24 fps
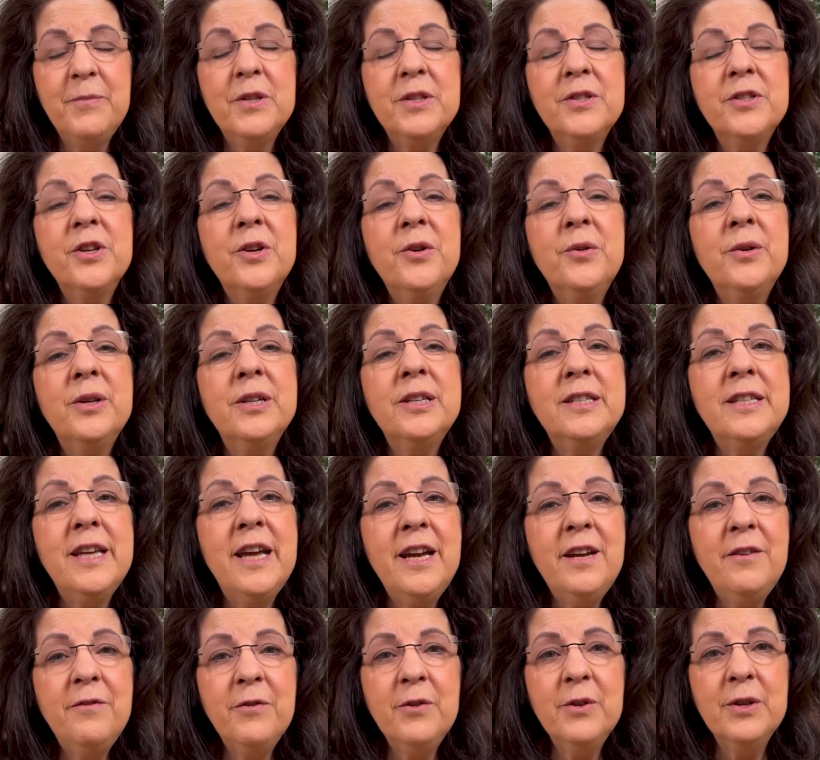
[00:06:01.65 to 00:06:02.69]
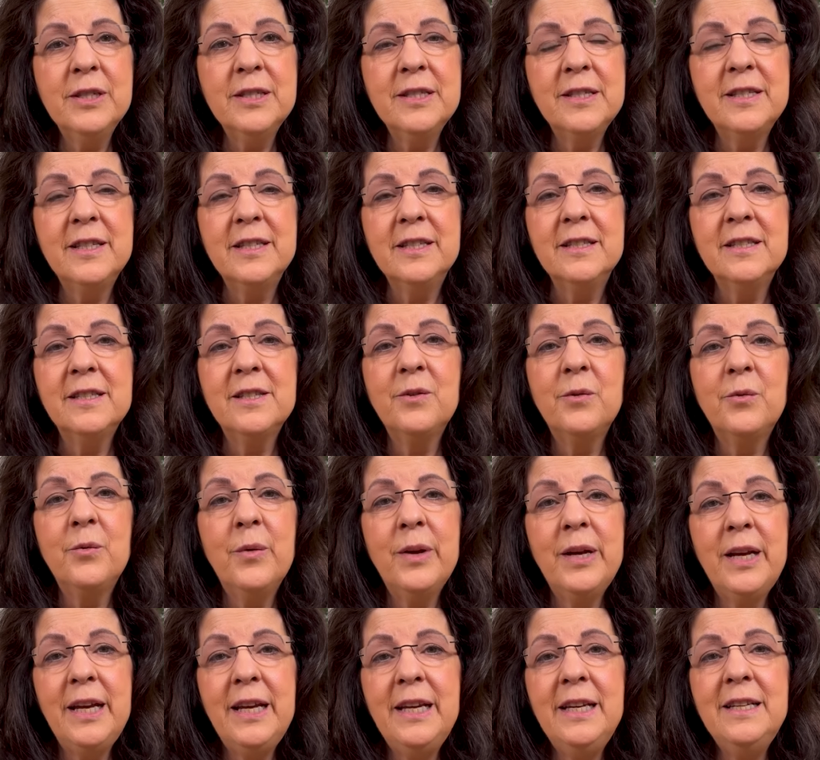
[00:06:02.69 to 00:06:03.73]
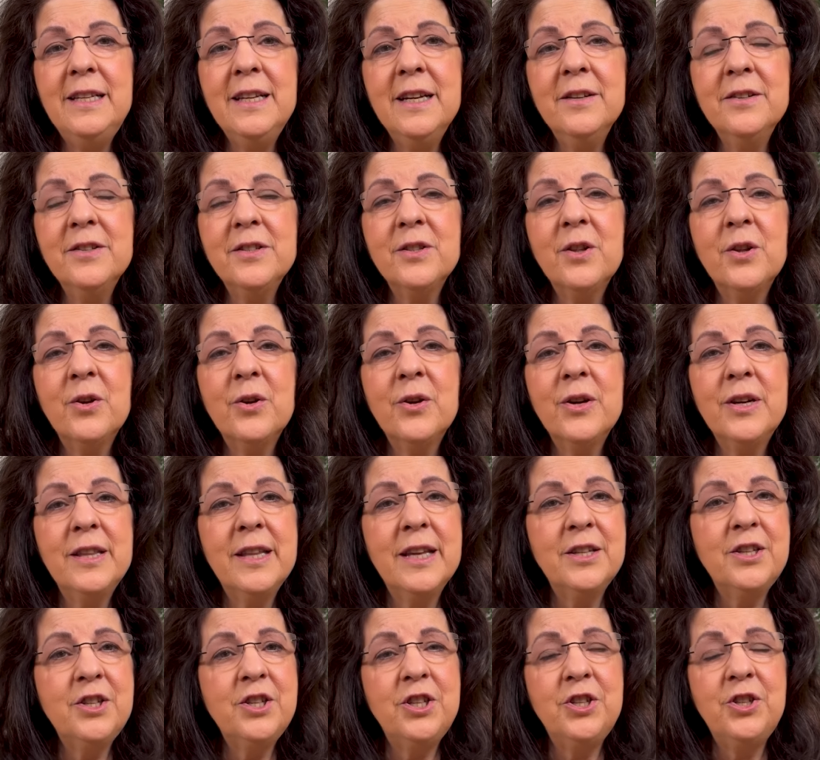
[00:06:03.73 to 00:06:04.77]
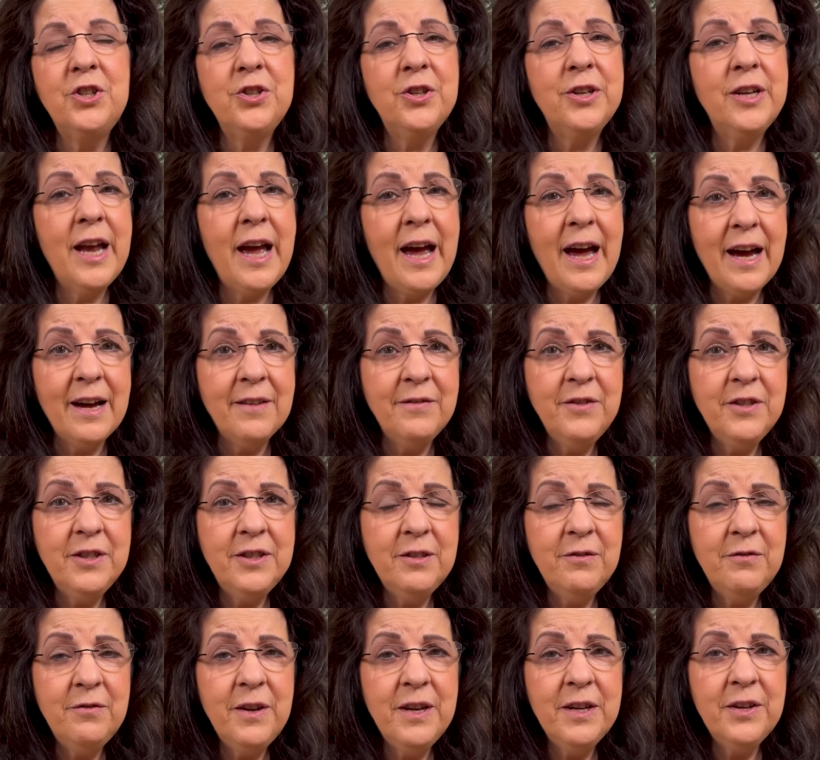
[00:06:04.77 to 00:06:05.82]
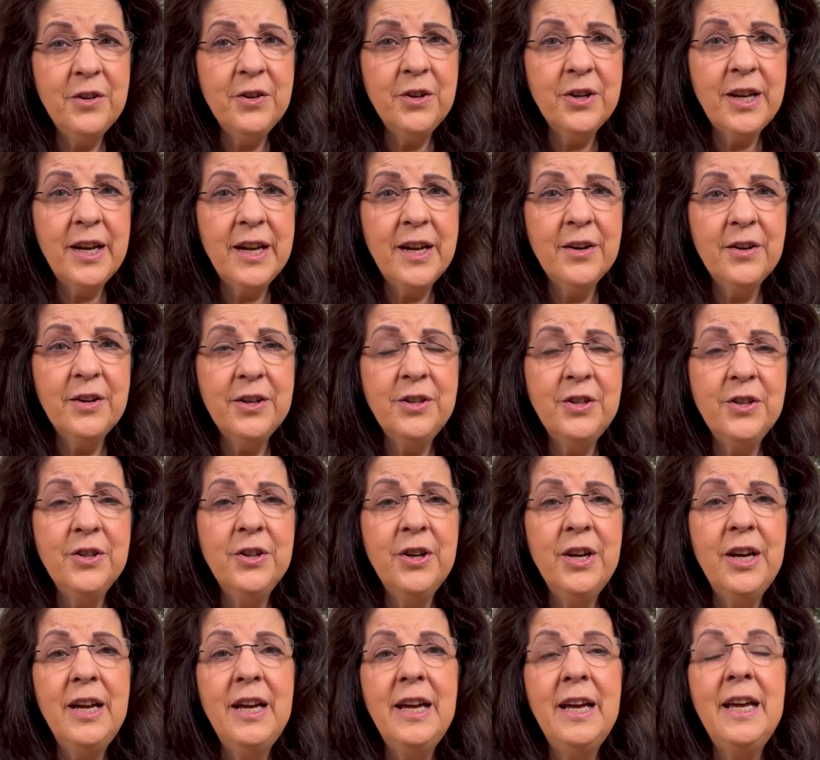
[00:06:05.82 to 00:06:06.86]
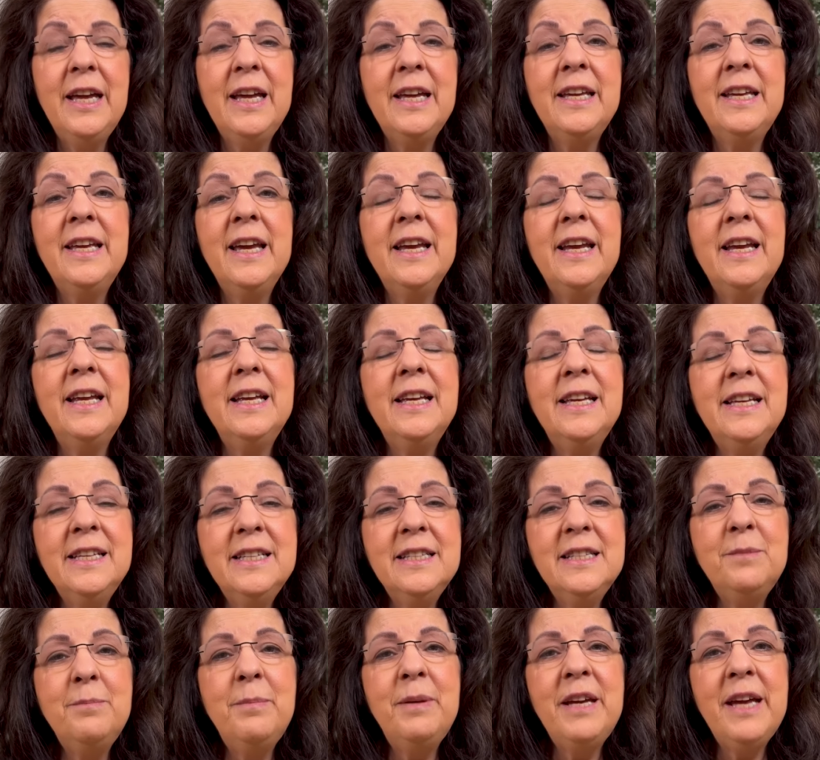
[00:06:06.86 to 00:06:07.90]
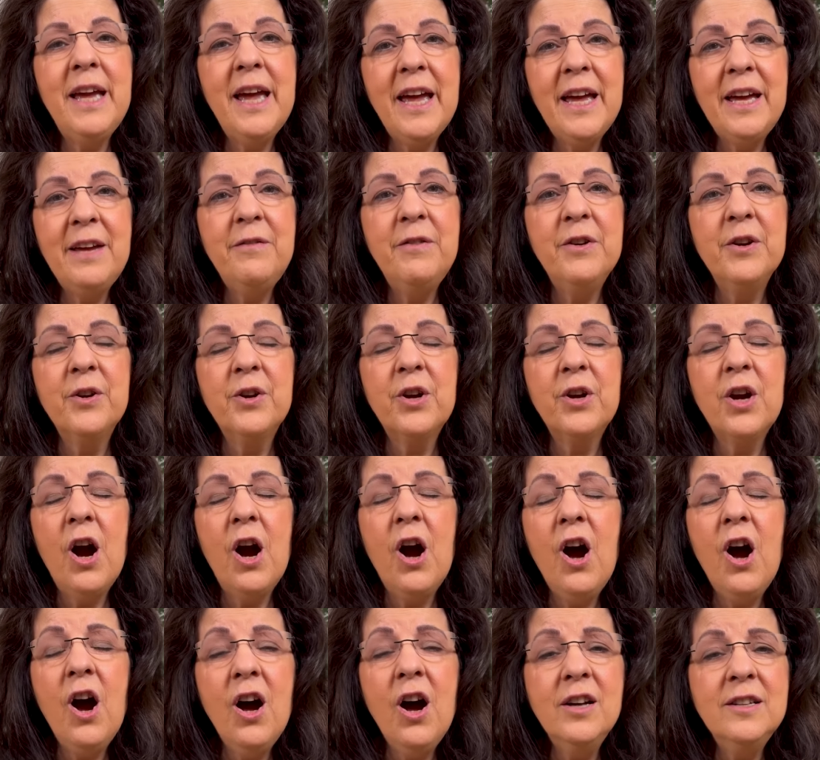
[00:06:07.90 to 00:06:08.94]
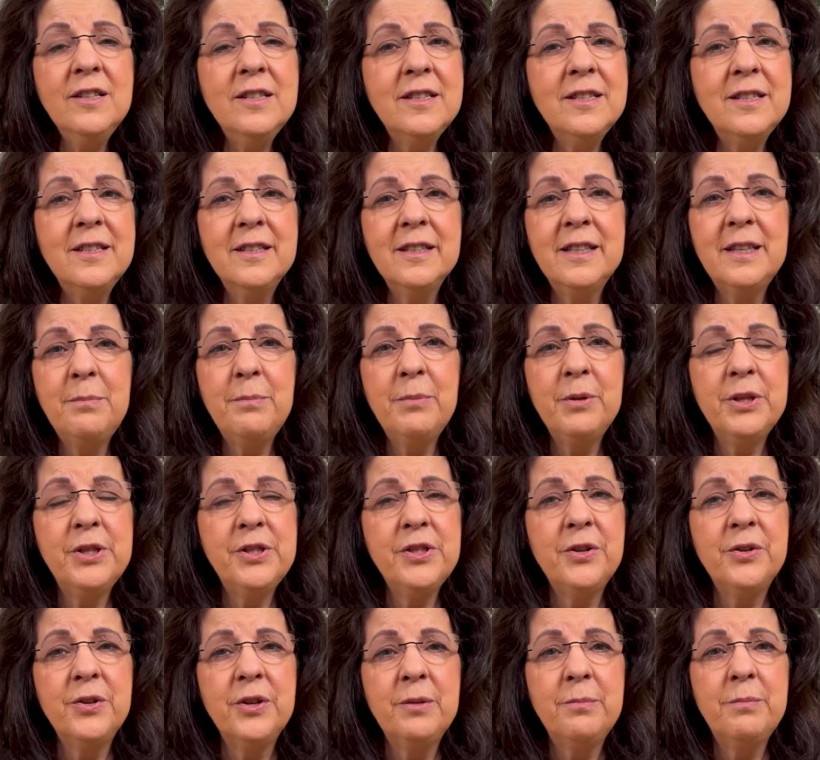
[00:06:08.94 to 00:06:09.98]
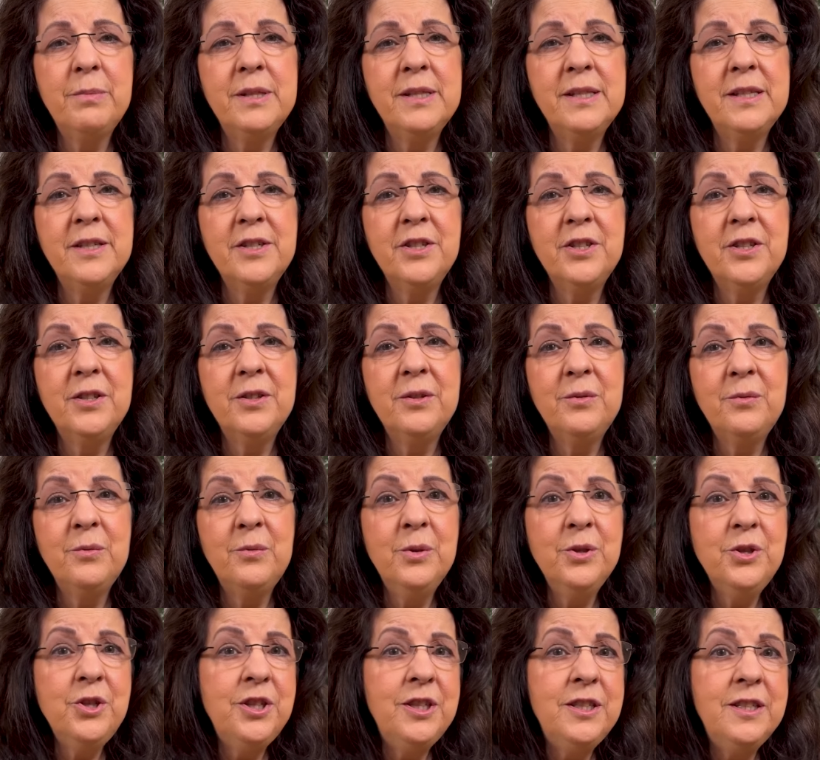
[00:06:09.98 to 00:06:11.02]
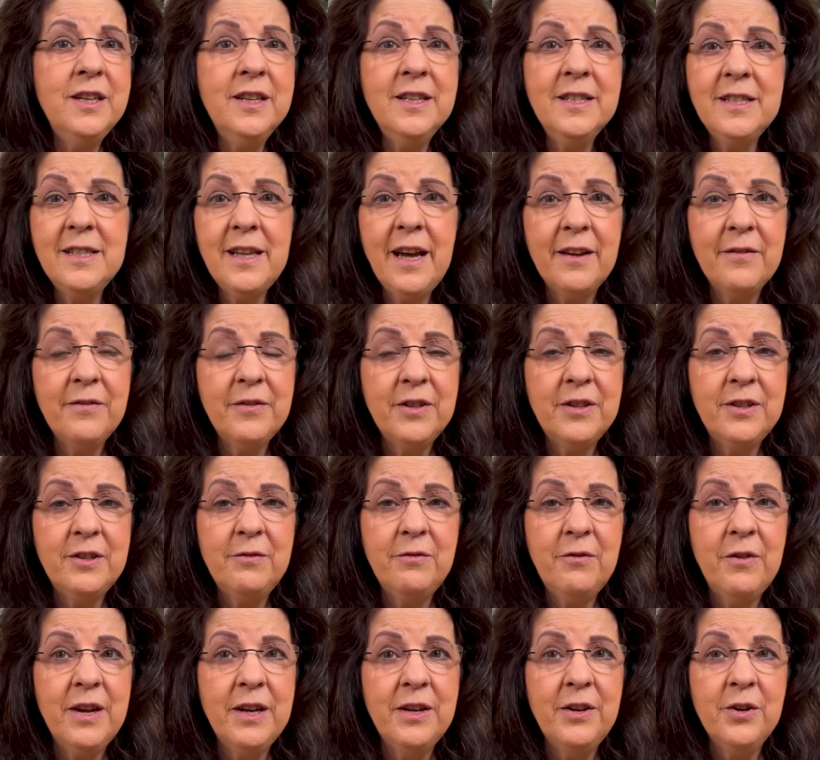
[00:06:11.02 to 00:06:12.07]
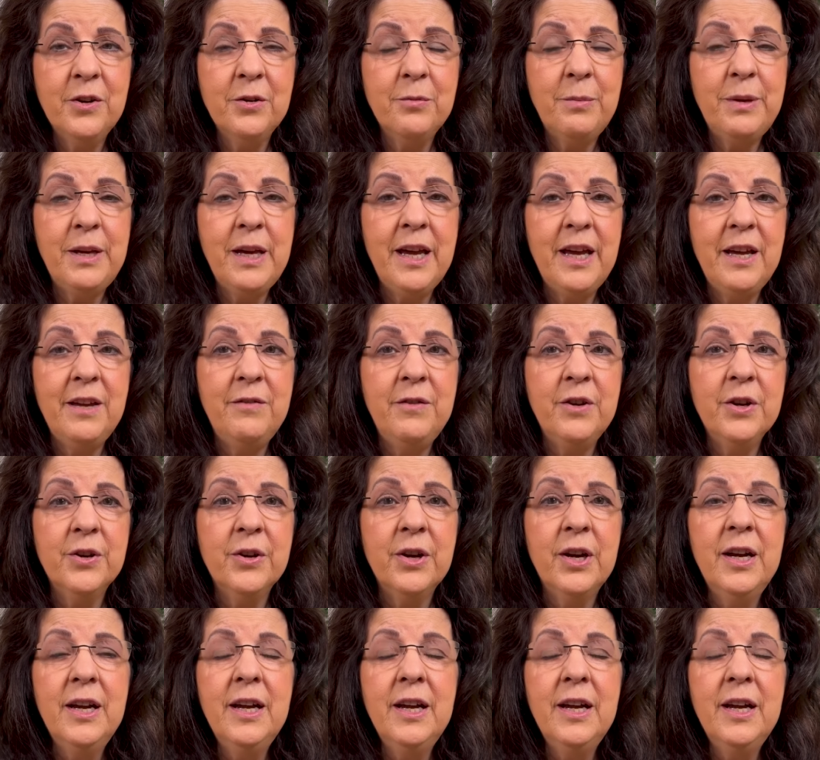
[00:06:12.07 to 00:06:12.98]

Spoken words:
So take, for instance, when he tells Lauren that she shouldn't have to defend her character, yet his behavior constantly puts her in a position where she does have to defend her behavior.